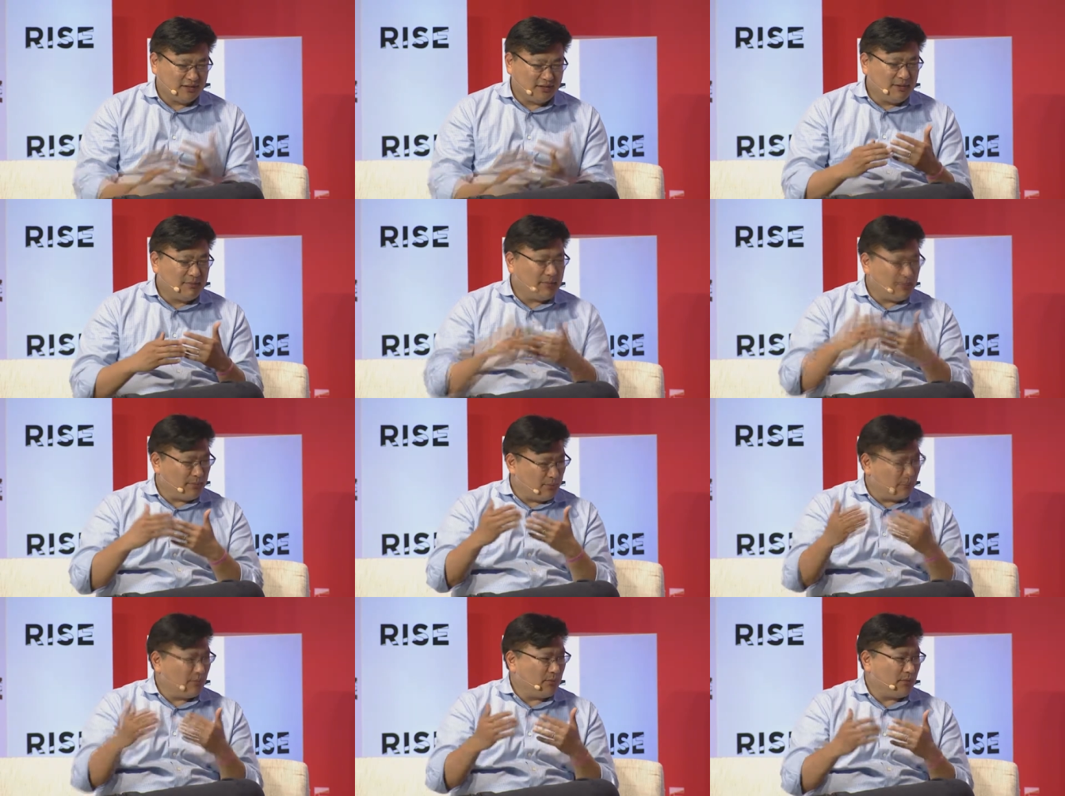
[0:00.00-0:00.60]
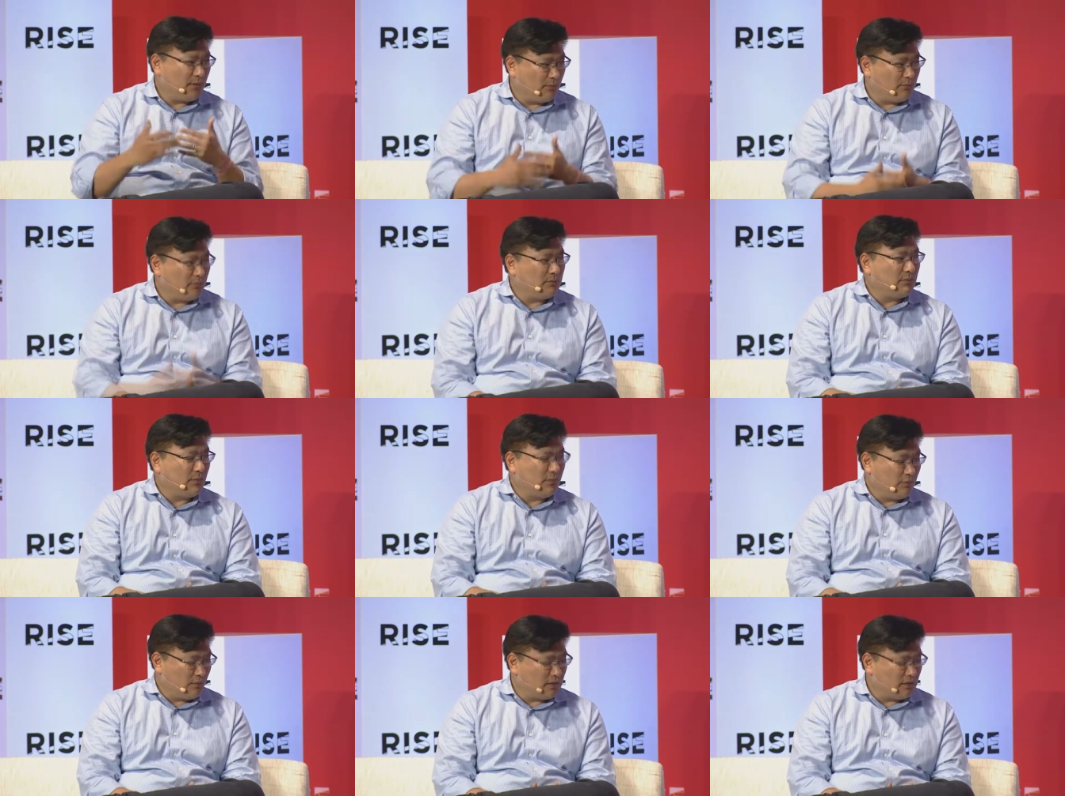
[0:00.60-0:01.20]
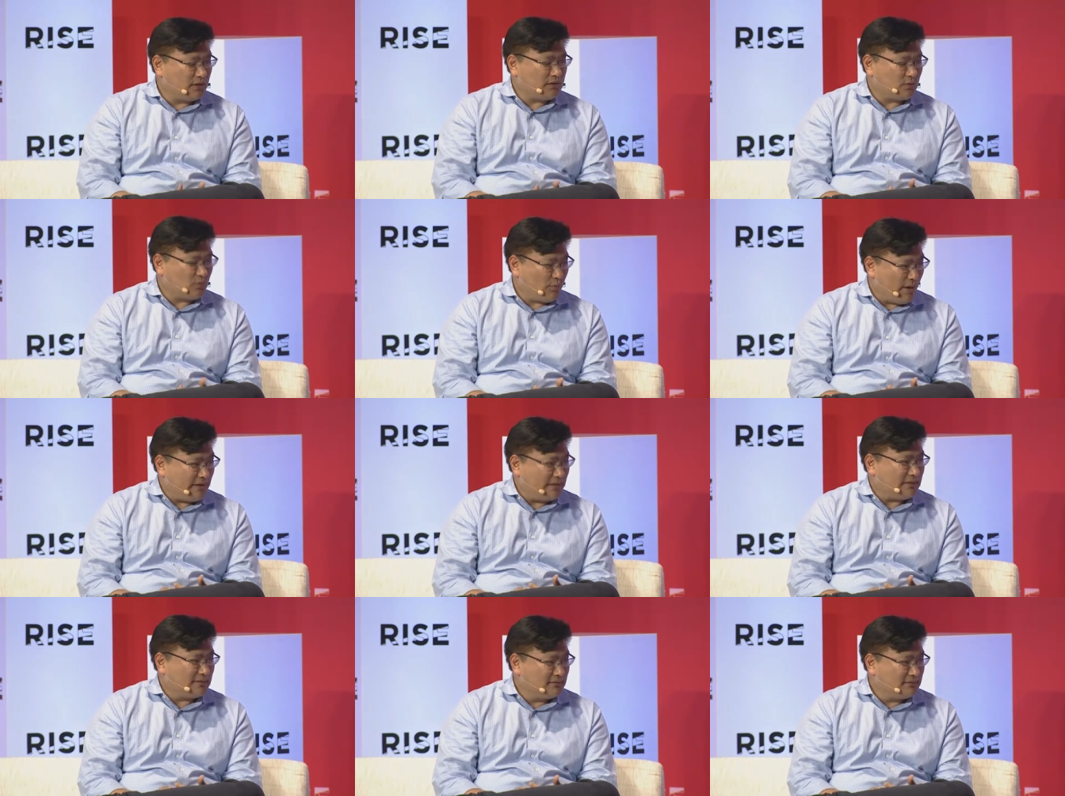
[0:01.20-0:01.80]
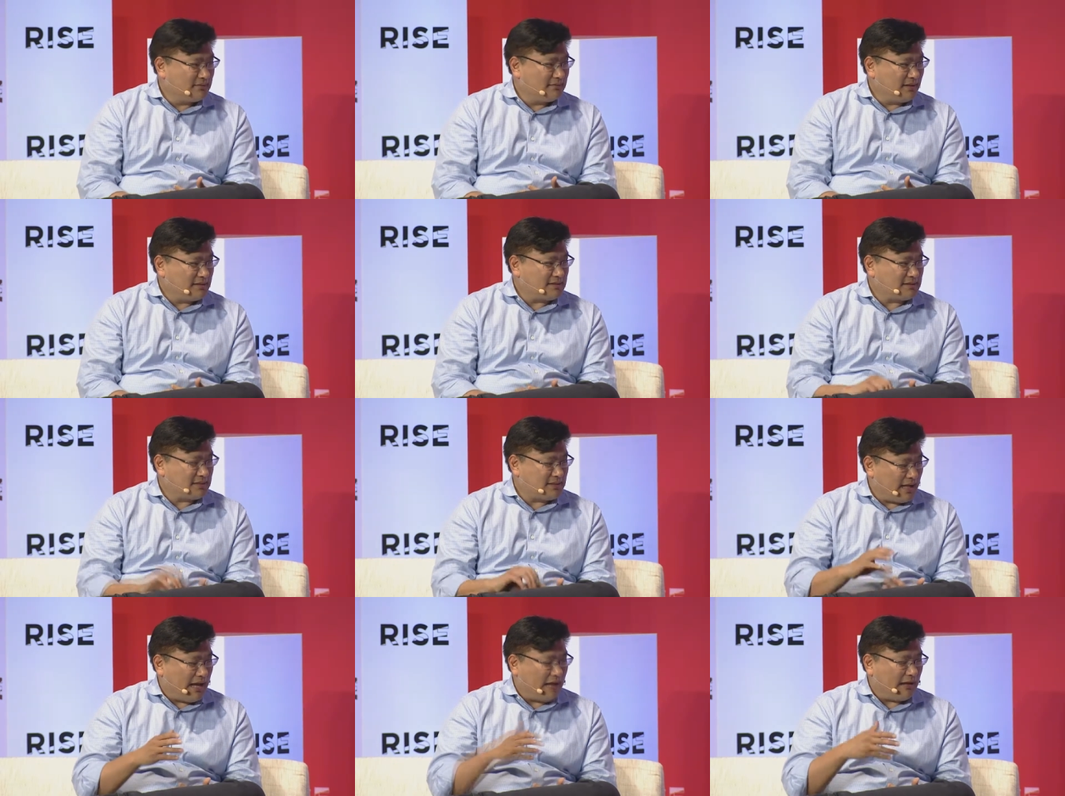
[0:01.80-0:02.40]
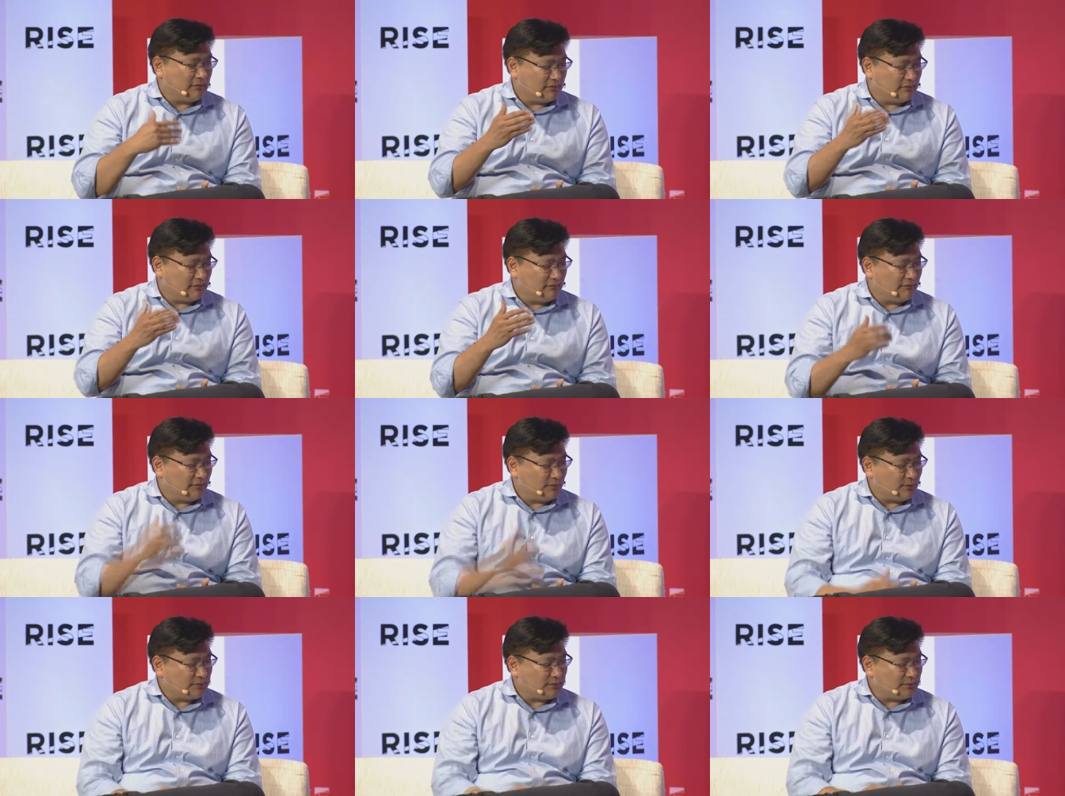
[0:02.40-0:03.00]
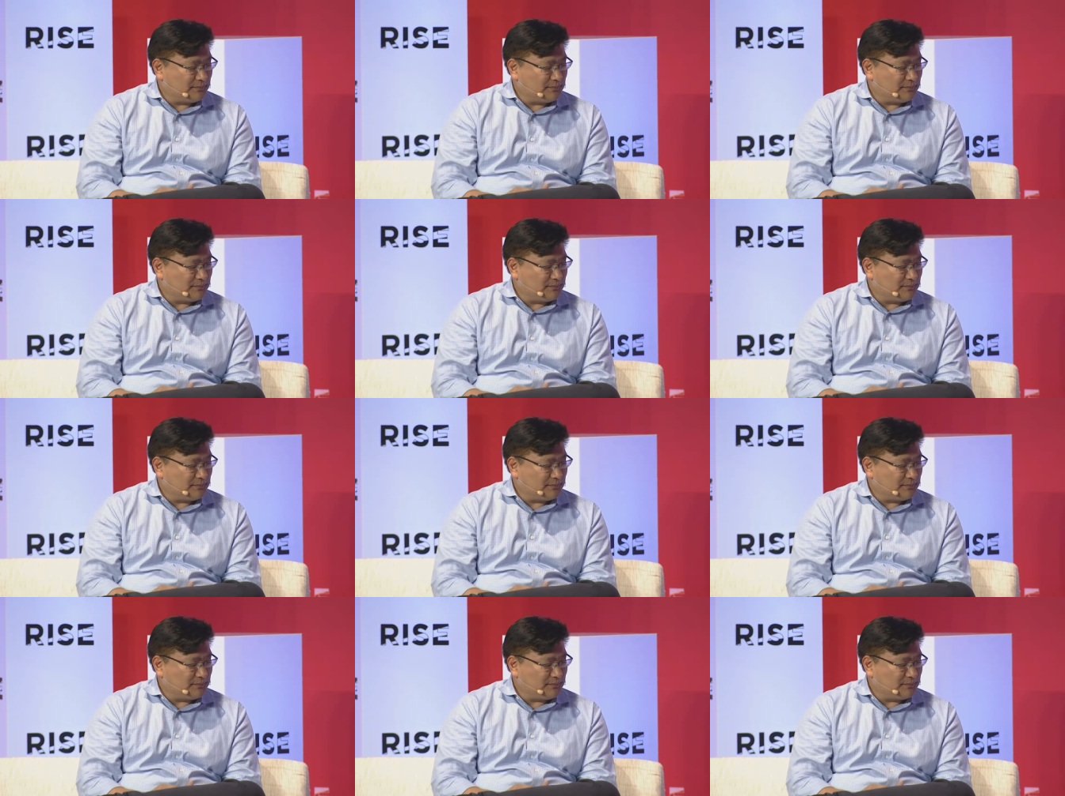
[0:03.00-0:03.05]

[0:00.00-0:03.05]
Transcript: we we're, we're, willing to wait and see how to unfold.